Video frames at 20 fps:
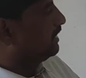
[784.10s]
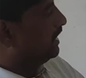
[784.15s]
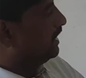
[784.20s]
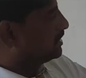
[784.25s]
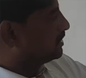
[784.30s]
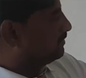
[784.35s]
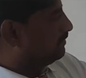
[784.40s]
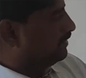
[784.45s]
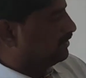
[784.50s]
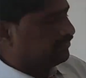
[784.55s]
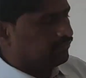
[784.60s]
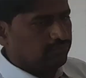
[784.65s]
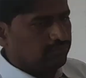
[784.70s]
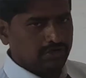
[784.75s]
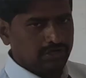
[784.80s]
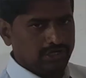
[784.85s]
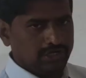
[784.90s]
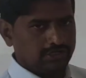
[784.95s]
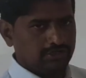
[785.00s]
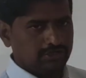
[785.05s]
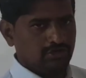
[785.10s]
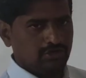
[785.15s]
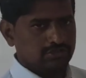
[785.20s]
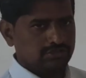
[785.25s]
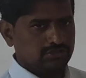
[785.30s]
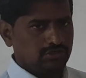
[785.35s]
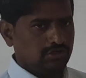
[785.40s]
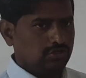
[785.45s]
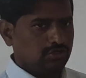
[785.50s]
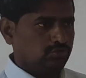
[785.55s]
transfer 4 electrons
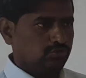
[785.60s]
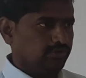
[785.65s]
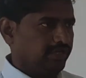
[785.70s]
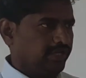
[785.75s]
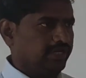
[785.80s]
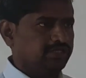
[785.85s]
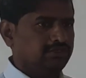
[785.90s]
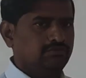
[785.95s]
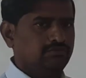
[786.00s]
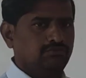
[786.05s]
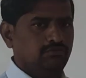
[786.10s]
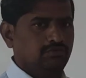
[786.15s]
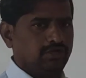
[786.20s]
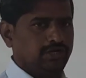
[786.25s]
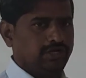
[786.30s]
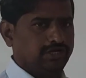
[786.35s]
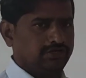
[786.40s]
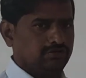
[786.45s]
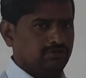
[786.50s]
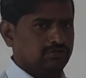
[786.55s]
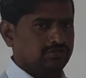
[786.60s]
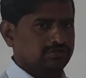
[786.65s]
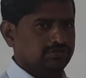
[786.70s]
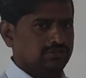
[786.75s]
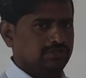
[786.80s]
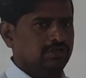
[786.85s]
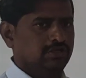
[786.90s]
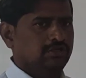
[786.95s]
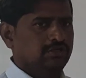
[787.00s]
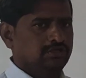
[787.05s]
or to gain the 4 electrons.
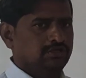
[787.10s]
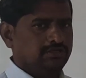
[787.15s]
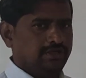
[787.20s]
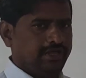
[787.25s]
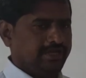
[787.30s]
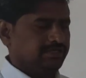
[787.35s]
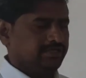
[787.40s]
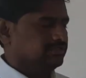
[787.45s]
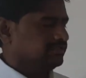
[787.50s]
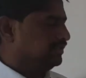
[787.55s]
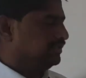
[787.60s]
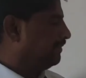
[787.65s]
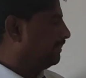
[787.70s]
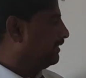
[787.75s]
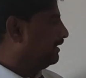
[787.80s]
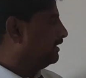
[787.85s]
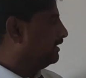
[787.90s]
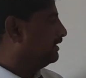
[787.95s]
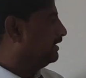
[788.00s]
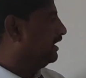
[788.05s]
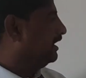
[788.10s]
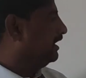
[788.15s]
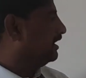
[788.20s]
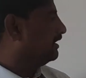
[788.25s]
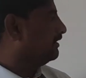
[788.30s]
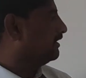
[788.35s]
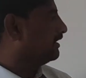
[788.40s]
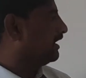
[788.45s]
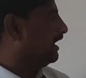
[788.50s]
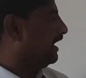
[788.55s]
Hence here
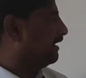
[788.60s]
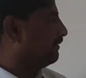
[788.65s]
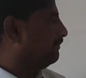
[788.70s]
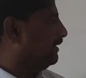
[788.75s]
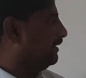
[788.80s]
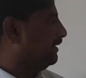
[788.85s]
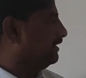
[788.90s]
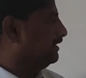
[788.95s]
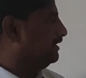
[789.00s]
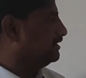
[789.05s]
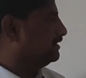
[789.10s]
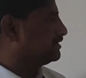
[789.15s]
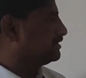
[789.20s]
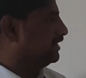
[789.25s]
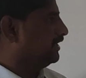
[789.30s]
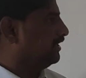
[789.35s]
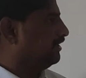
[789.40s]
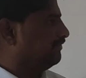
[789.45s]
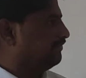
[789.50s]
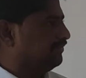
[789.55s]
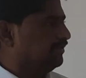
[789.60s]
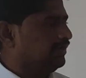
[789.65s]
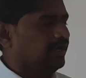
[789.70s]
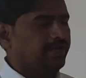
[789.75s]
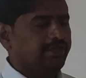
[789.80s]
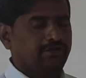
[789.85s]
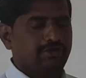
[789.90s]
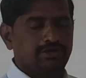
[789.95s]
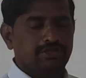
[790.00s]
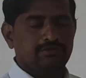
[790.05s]
the carbon, instead of
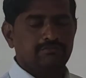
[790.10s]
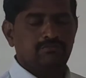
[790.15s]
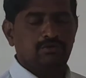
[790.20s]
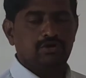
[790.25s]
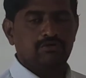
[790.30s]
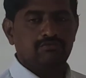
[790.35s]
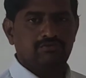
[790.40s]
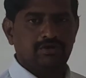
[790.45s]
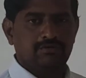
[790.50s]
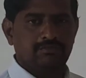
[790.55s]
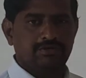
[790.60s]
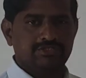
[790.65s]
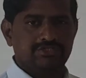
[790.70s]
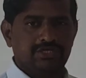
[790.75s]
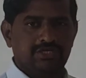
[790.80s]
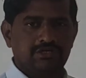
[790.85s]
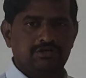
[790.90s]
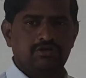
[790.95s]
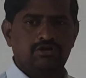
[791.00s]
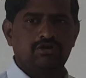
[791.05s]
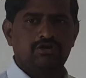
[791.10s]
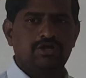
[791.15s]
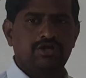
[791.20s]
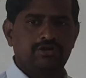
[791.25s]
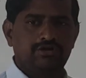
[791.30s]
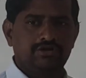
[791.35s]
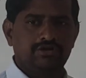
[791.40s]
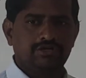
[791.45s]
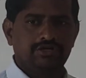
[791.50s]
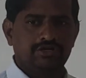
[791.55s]
ionic bond formation or
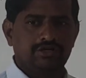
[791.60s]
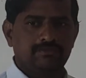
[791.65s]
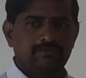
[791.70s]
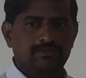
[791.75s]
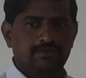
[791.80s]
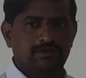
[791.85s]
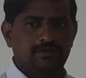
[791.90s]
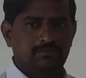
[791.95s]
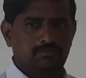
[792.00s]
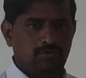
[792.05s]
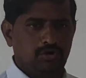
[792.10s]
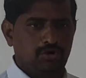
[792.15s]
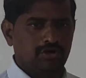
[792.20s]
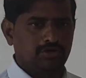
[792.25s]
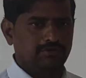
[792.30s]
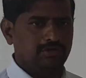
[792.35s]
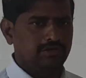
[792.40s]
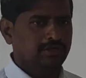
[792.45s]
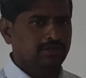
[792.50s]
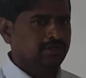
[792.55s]
ionic bond,